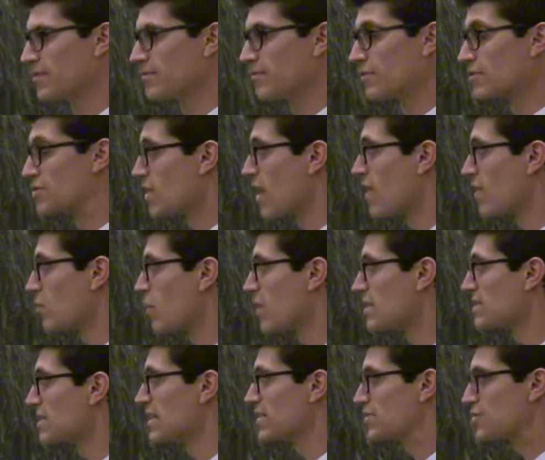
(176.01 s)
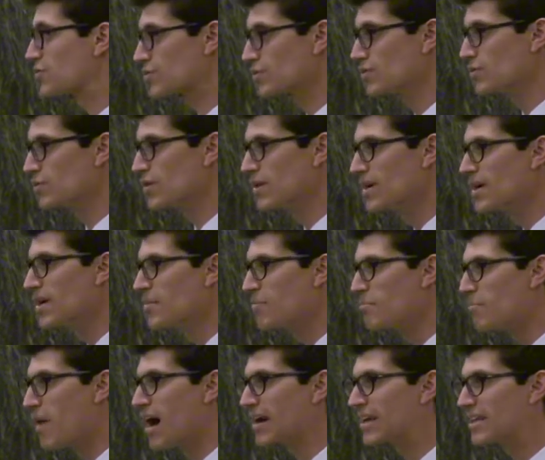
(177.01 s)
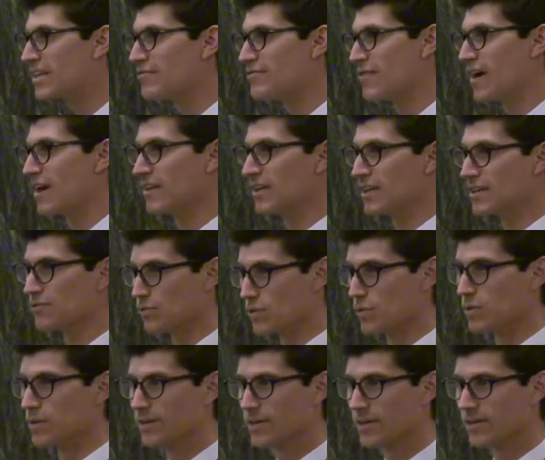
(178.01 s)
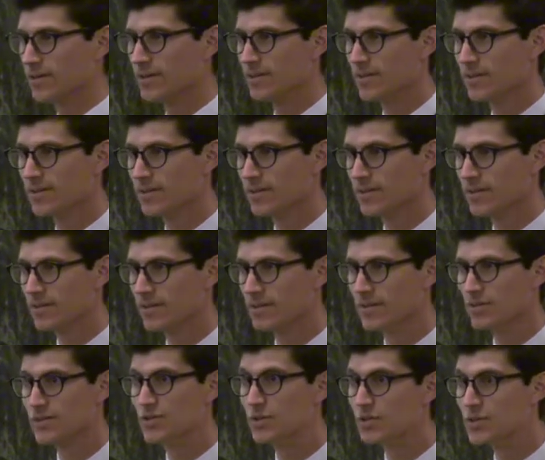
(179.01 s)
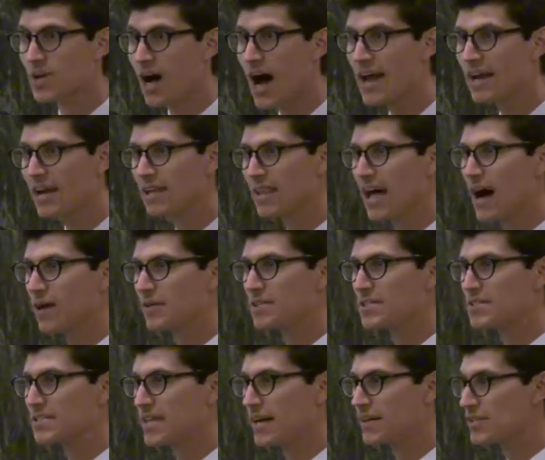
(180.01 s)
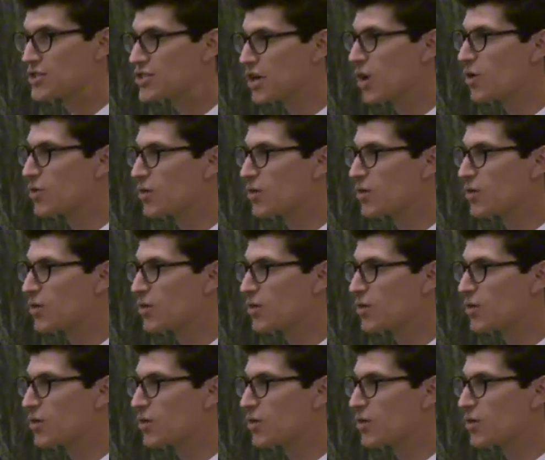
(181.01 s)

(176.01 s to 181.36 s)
For someone who was a true Machiavellian ruler, do not allow dissent, show